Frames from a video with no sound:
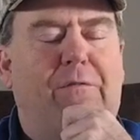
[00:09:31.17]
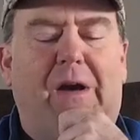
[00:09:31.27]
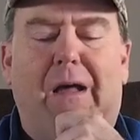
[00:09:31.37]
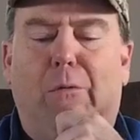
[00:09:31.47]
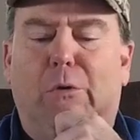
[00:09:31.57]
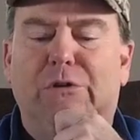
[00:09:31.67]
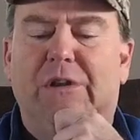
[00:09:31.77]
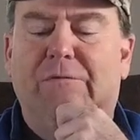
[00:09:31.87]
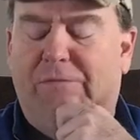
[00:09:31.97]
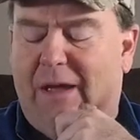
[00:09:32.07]

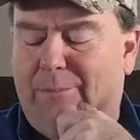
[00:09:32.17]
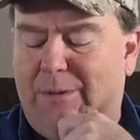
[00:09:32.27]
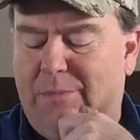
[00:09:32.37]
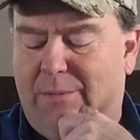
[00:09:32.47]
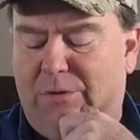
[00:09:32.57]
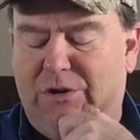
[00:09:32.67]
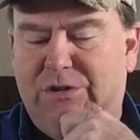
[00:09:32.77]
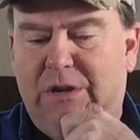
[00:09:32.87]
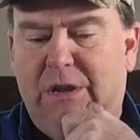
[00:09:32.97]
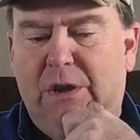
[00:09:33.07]
followers and family members.